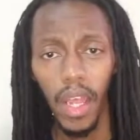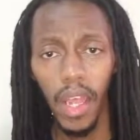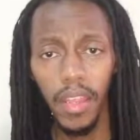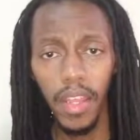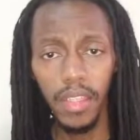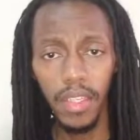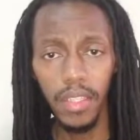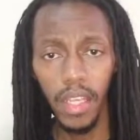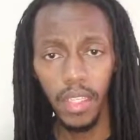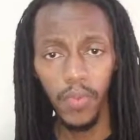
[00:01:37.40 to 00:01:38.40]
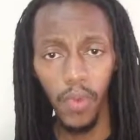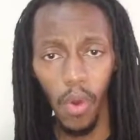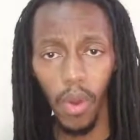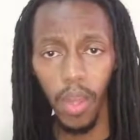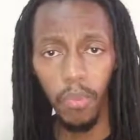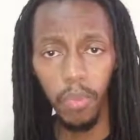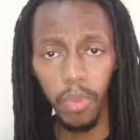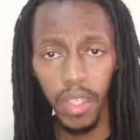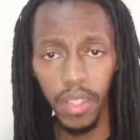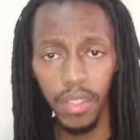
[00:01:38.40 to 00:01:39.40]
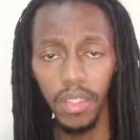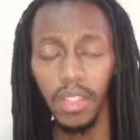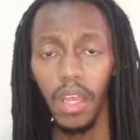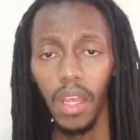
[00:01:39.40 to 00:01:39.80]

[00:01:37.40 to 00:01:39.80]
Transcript: and then he says he has four MPs,